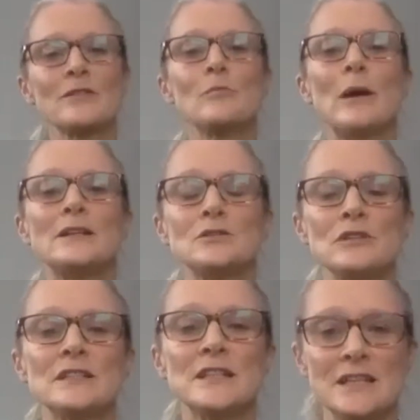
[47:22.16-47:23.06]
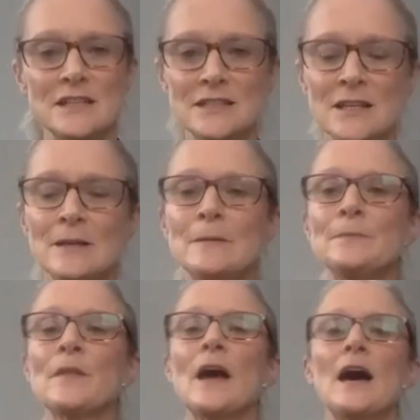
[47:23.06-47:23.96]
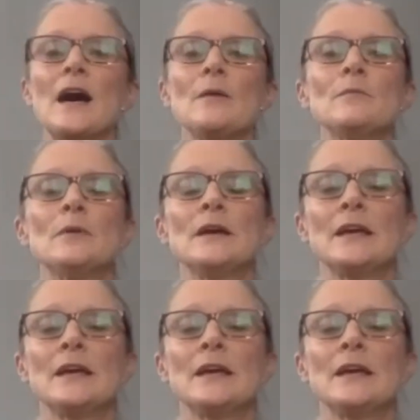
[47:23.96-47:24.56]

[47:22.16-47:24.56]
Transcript: better it is. Um,